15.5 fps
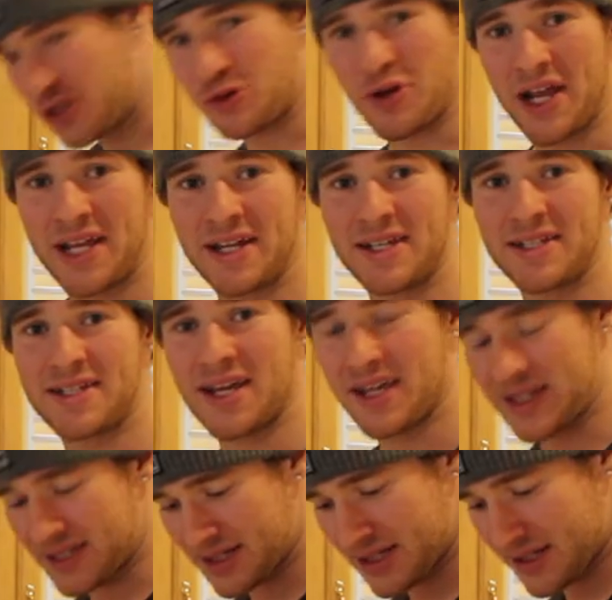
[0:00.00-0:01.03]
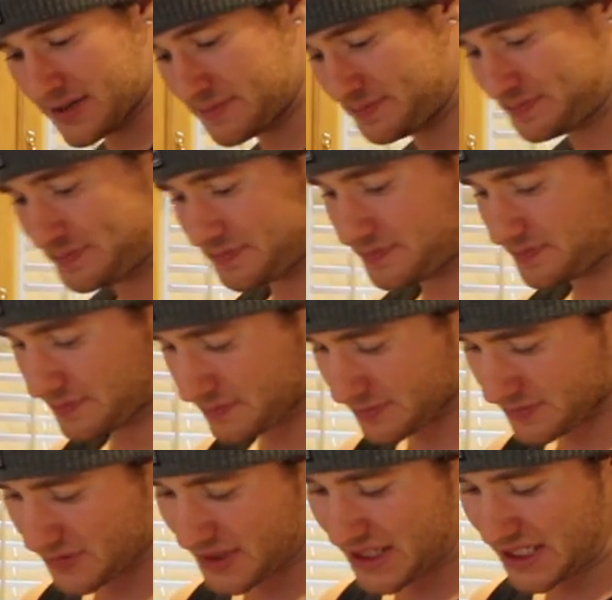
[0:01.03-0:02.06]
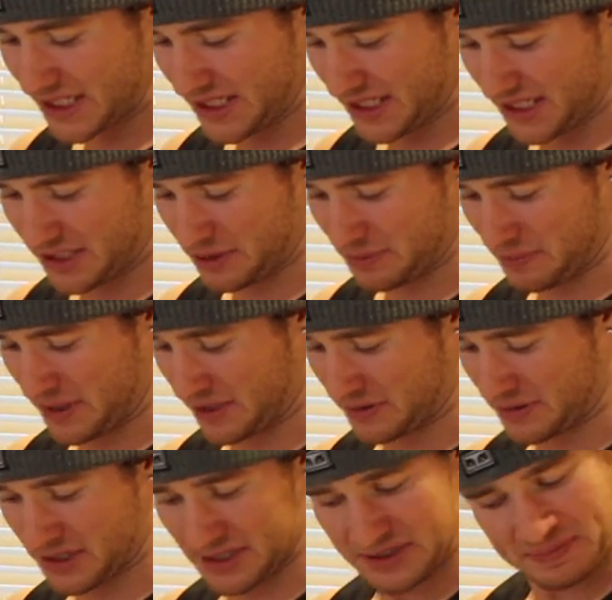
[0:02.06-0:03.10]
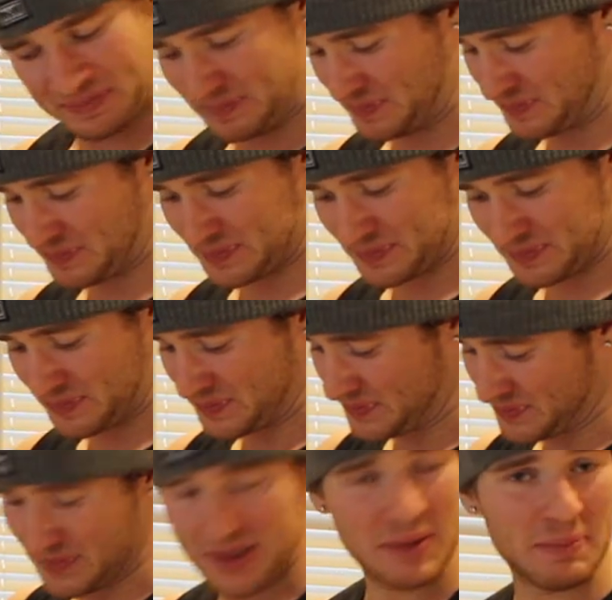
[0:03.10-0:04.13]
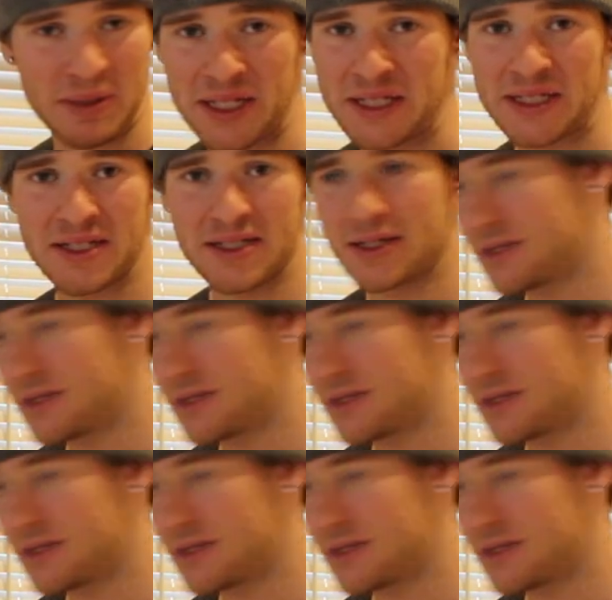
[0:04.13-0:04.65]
grainy taste in your mouth, but